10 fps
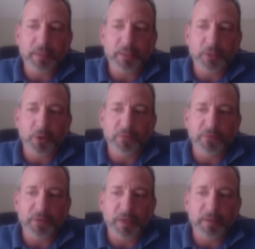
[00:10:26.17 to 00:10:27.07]
sort
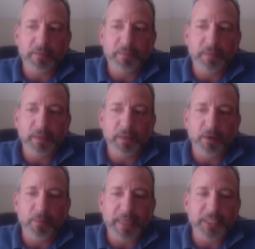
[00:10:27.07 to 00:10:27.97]
of, you know,
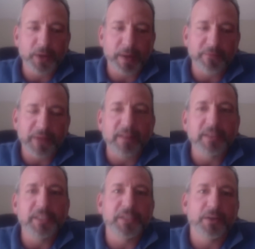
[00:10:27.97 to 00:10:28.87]
mainstream fallacies